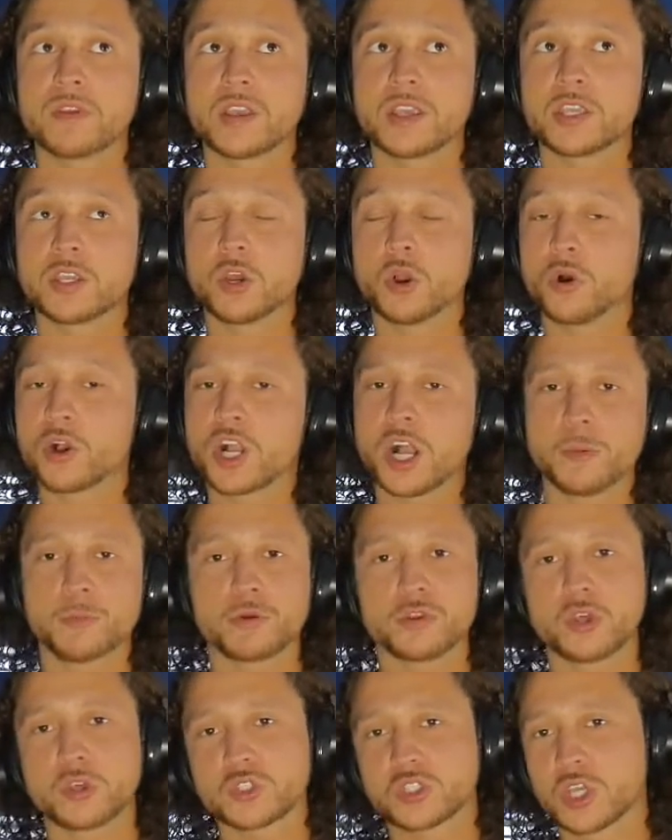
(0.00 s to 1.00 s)
a
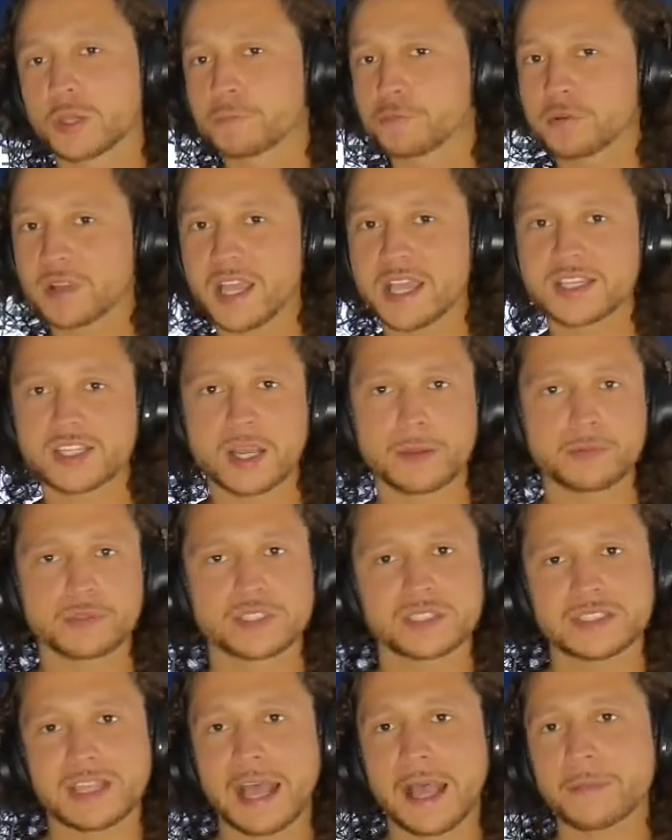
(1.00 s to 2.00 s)
couple of those good plays, couple
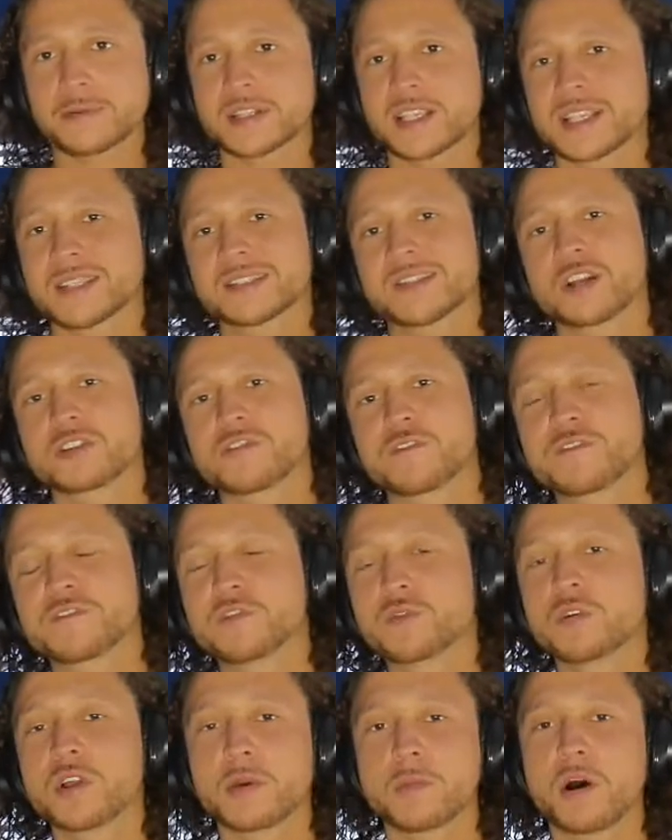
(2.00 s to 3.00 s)
stops can start to
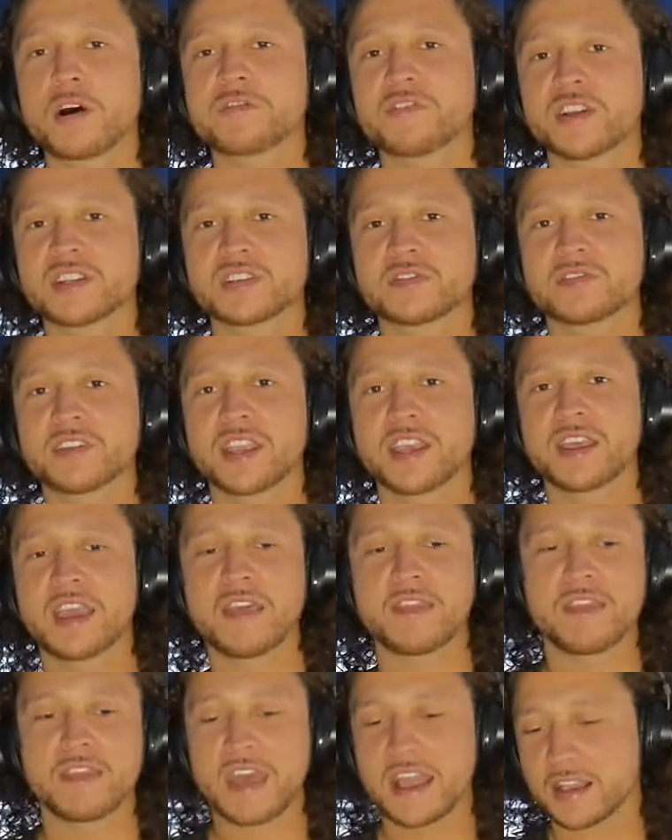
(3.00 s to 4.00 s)
fuel him offensively,
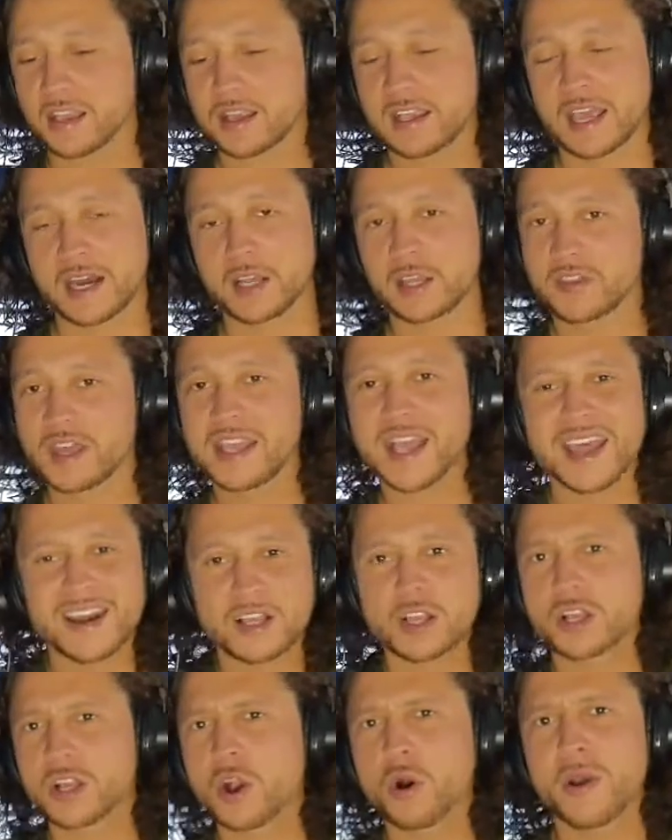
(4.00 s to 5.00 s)
and that could they
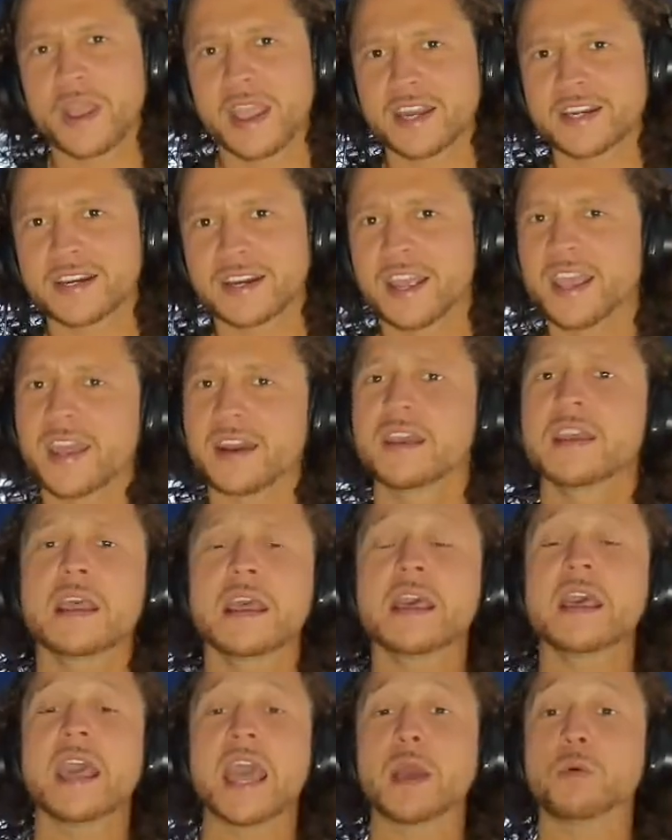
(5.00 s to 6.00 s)
kind of go hand in hand.
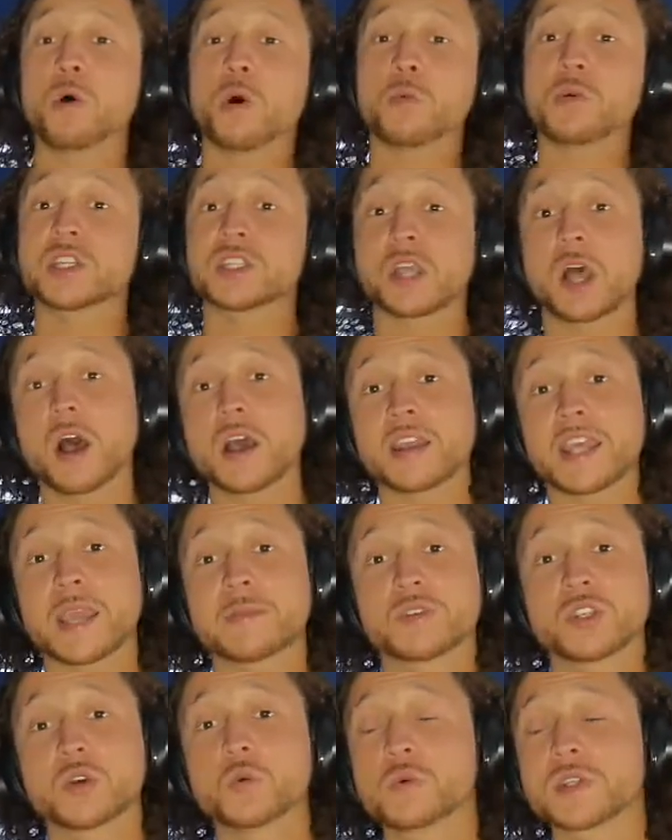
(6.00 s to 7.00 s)
And what we saw in
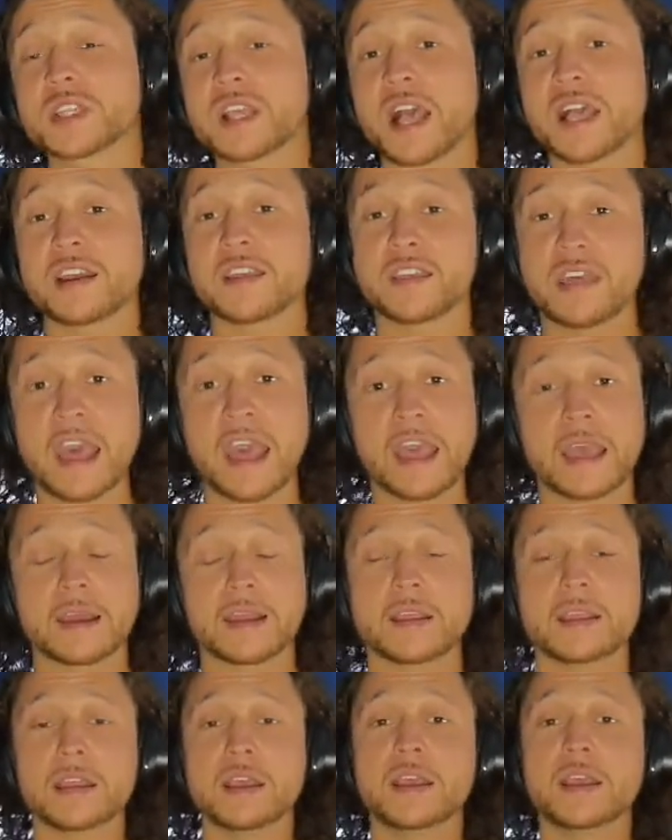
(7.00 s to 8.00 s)
game 2 was kind of that.
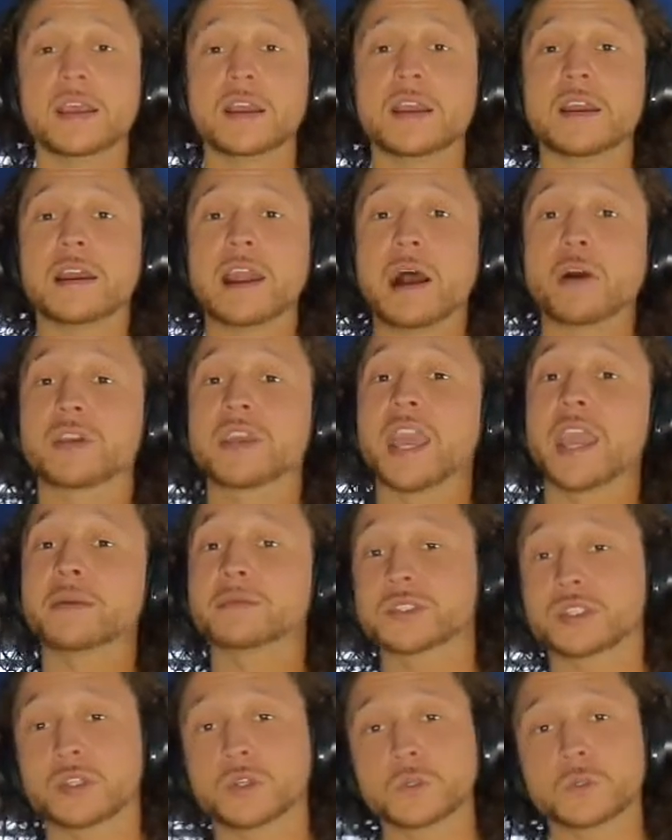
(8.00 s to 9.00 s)
Now,
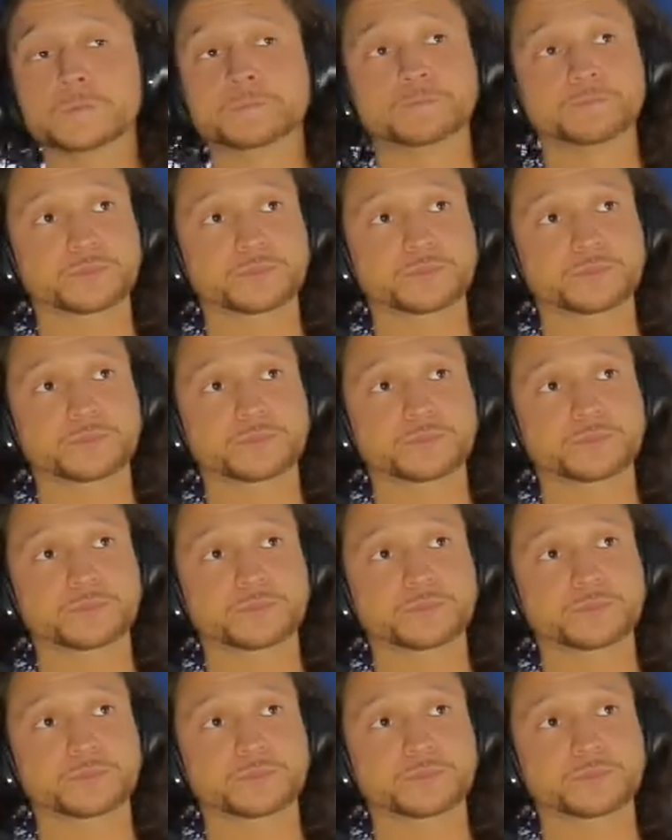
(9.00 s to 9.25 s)
game 2,